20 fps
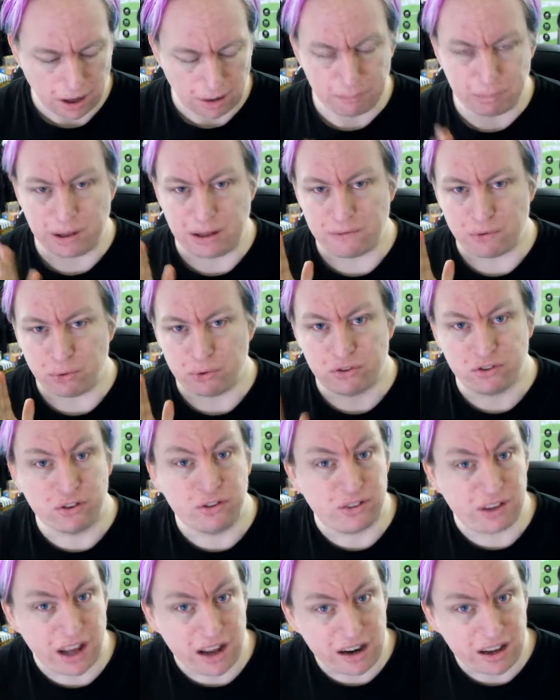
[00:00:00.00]
I believe it was
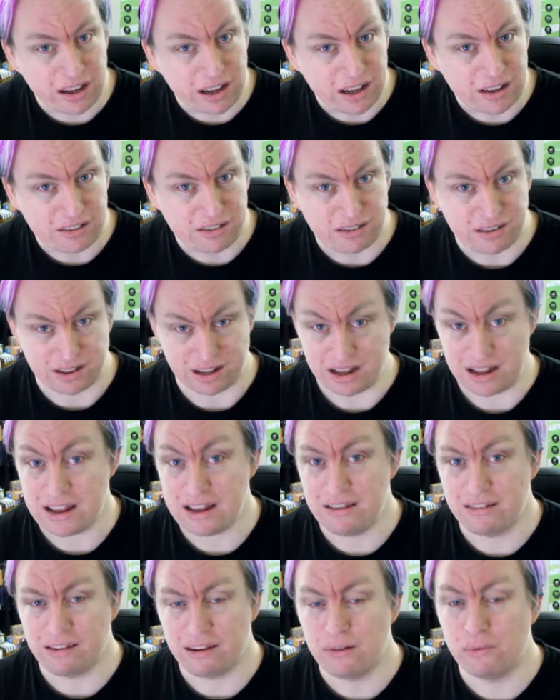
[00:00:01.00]
Susannah gets the
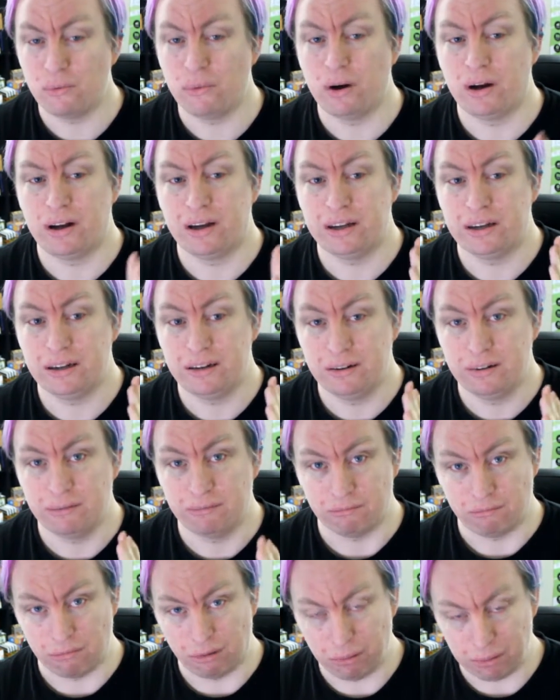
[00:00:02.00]
easy one,
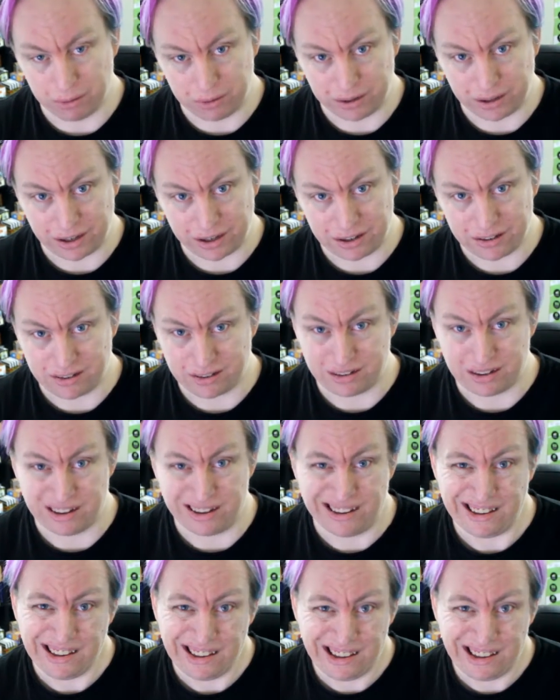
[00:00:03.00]
Roland gets the